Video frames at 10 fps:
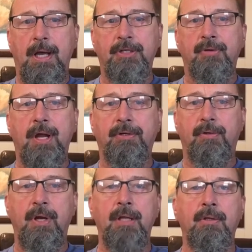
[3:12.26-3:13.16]

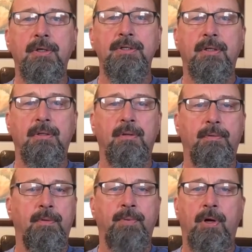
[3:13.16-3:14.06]
Contractor A looks at
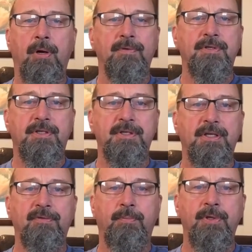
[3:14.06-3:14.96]
the part of a
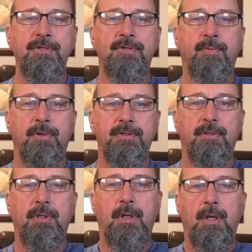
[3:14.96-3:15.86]
successful business
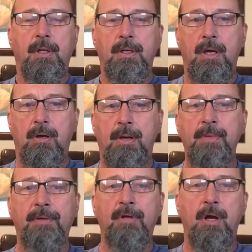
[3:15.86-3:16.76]
person. Now, I'm
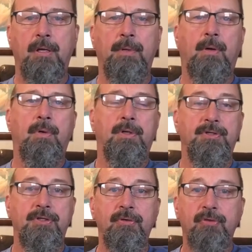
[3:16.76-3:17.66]
not talking about wearing a
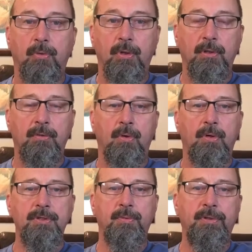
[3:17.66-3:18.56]
suit to work, of
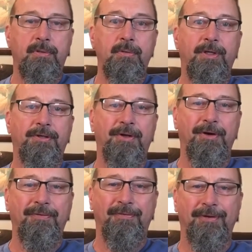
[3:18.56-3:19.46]
course. We do get
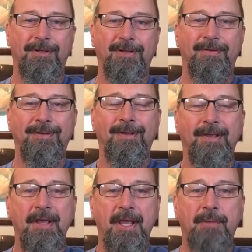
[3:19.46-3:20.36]
dirty for a living
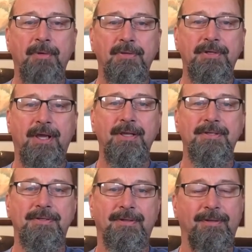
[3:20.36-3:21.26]
in most
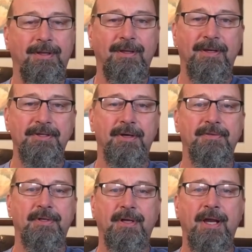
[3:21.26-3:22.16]
cases in the
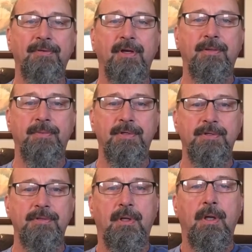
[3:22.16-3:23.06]
service and contracting
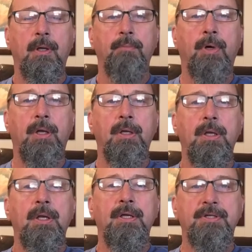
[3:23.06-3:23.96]
business, but
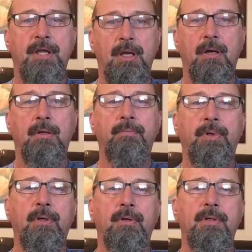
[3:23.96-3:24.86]
his hair and
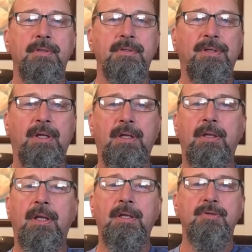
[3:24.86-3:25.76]
beard is
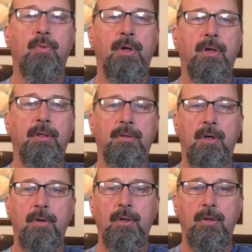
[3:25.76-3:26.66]
neat, and he's wearing a
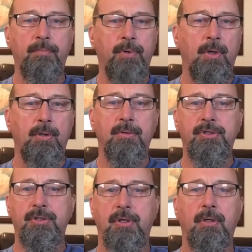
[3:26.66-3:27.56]
logoed polo
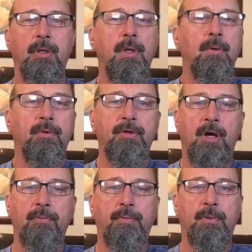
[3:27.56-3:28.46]
shirt with
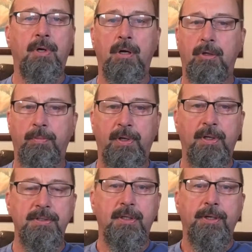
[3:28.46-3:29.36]
comfortable cargo
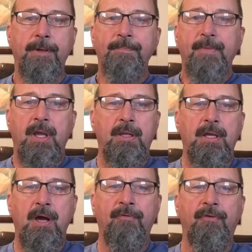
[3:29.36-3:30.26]
pants, and
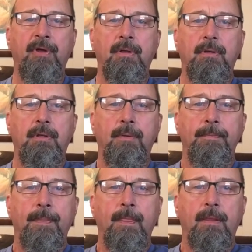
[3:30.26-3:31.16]
the outfit
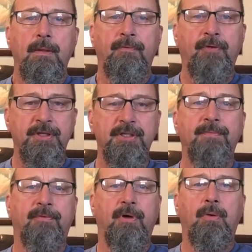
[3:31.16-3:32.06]
fits
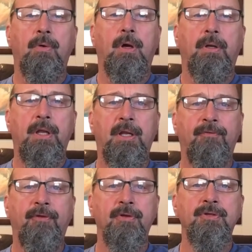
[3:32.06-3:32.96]
him very well, and he
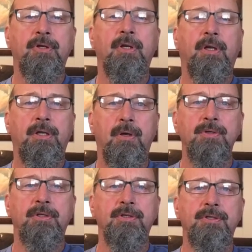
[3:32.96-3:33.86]
feels good in it. He
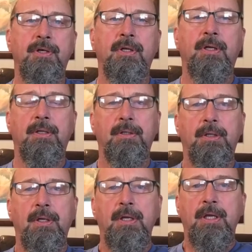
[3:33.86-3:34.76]
knows he looks good in it.
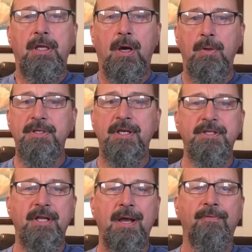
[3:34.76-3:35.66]
He always
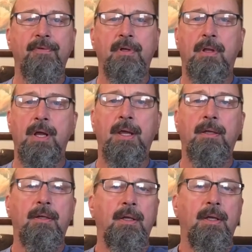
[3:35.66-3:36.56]
has time for the
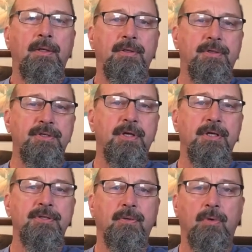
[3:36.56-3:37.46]
client to
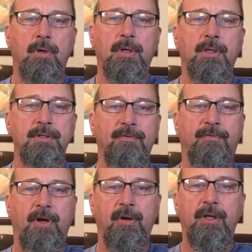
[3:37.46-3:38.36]
discuss the work and is
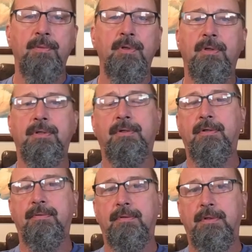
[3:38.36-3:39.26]
very
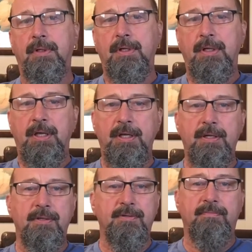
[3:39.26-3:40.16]
communicative.
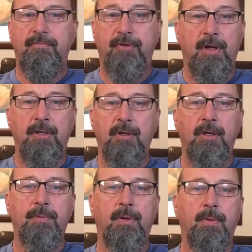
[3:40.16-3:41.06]
He is very
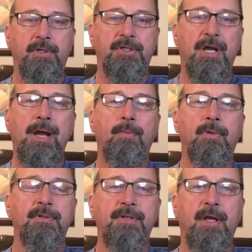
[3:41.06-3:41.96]
clear about what the job
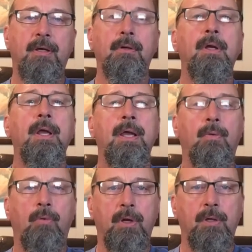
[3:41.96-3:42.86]
will entail
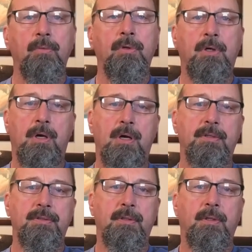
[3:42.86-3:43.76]
and what it will
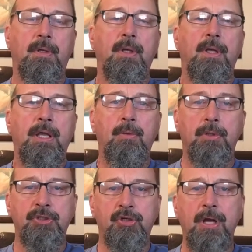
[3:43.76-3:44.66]
cost. He
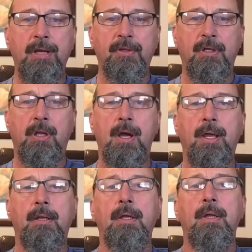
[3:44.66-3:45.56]
will attract the
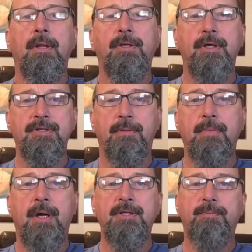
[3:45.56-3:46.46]
client that doesn't
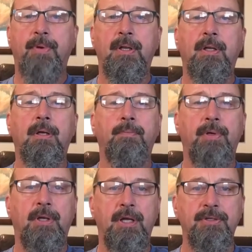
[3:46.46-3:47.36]
mind spending a
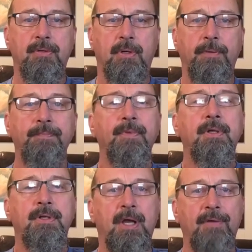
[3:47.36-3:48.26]
bit extra
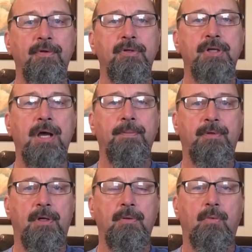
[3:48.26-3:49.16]
to have their
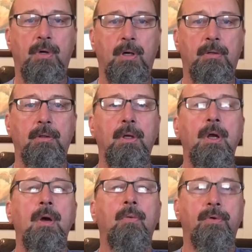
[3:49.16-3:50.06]
job done well
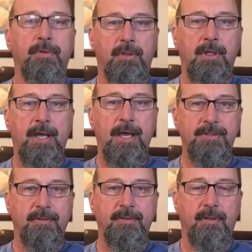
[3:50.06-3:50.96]
with little
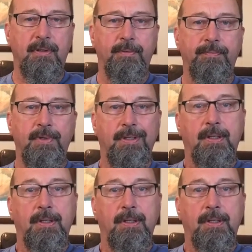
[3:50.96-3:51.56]
hassle to them.